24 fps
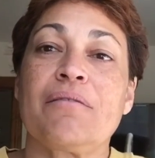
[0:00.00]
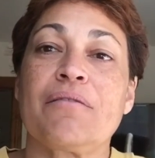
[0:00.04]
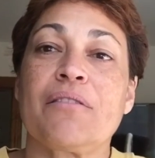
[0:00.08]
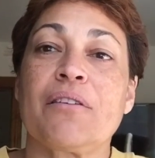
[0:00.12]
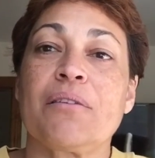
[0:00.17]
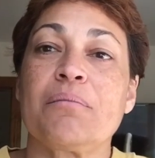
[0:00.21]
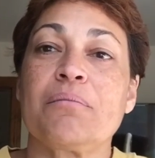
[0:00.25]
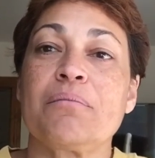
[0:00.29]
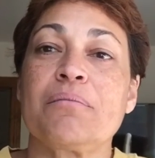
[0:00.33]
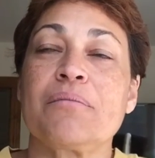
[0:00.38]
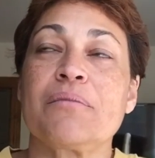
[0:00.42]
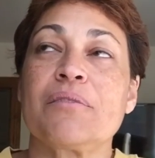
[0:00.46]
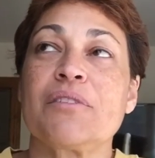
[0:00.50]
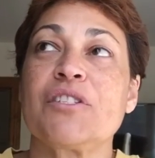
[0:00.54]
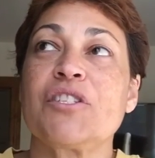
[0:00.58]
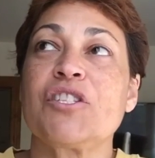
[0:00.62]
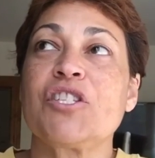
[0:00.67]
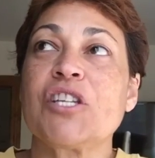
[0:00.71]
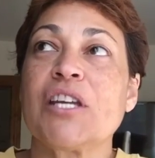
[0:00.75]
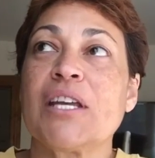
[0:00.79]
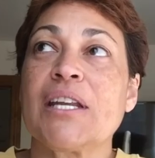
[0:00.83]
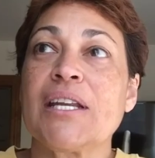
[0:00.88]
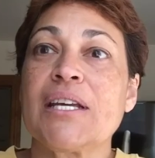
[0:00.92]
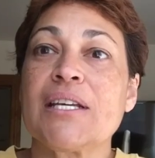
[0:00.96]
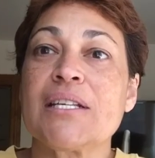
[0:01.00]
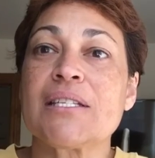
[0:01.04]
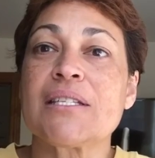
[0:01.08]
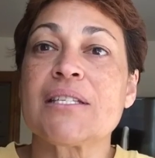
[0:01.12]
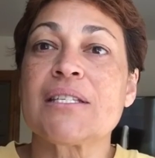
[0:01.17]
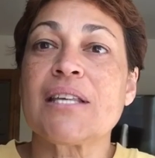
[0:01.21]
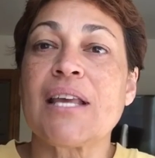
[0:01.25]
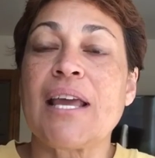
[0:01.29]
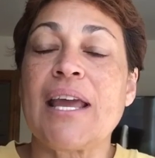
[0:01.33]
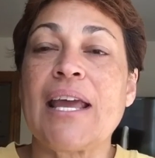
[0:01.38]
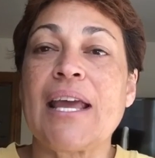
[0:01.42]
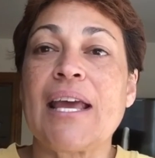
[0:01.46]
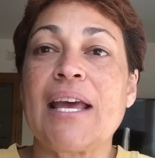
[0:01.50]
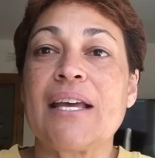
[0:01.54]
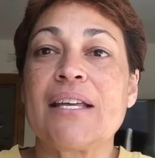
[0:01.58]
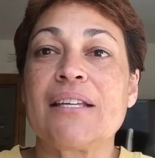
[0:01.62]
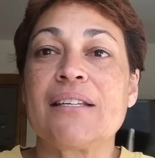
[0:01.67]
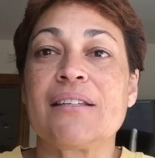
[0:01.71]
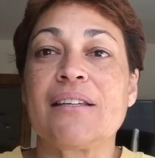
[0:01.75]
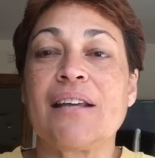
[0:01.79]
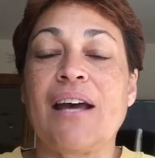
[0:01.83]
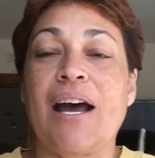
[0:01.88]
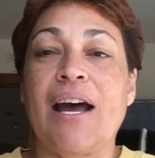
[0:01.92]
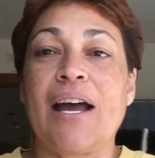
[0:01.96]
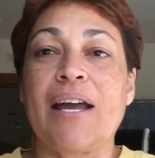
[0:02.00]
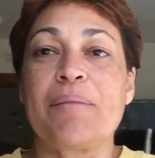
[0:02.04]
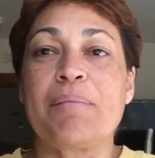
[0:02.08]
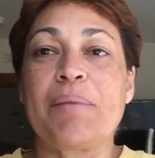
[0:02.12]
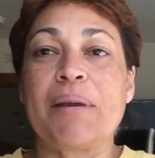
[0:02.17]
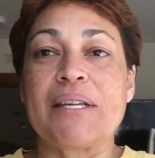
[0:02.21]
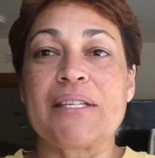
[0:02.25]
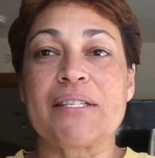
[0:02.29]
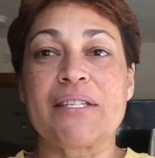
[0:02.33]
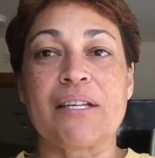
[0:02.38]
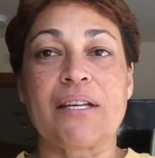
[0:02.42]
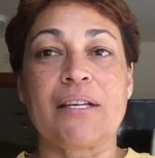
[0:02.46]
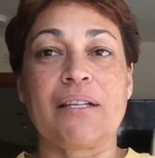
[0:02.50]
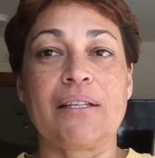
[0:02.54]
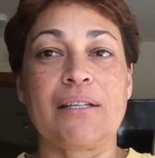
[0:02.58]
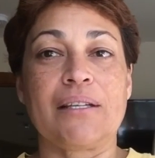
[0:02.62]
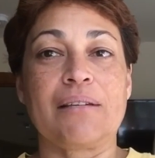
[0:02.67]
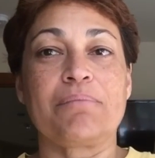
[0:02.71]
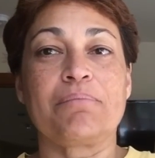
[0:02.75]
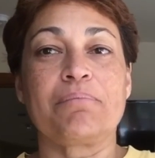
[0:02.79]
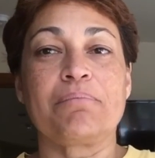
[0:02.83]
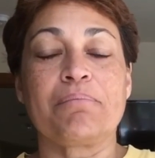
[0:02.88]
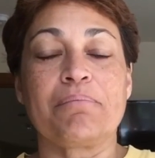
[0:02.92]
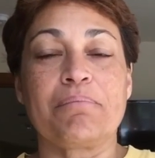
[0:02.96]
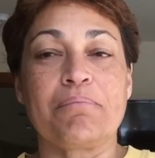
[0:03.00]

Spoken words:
from Jenna's, and I basically